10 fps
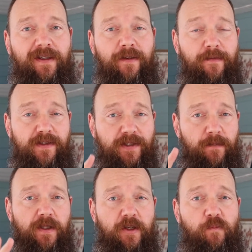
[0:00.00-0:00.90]
If it's
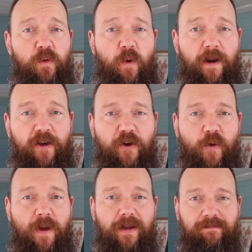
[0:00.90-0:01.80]
something you've been wanting to know
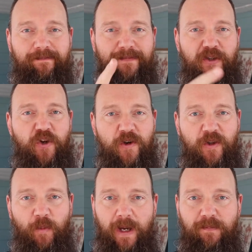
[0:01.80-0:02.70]
about, then you're in
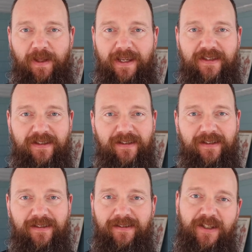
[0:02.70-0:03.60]
the right place.
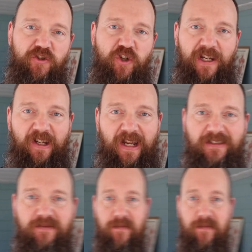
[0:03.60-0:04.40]
Let's check it out.